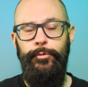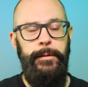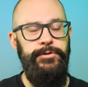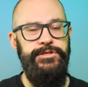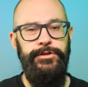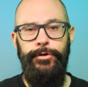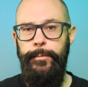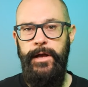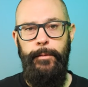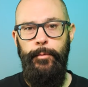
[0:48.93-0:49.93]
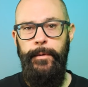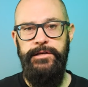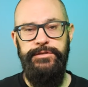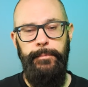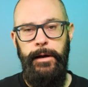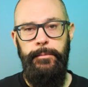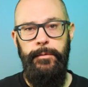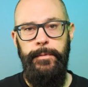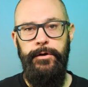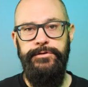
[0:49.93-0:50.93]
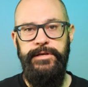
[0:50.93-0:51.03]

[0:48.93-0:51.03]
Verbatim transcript: or maybe just throw me a couple bucks and buy me a beer.